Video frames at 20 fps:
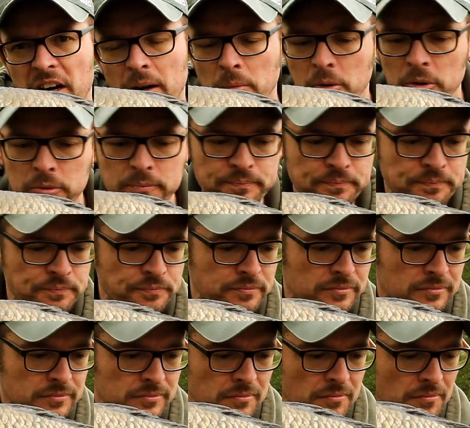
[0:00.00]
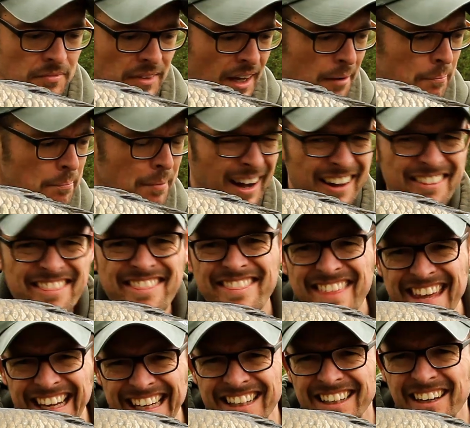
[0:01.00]
couple. But I
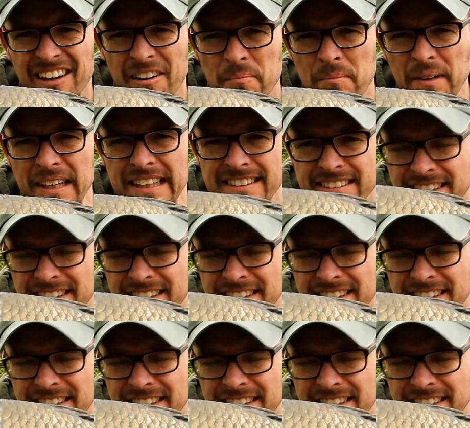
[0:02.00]
think I'm being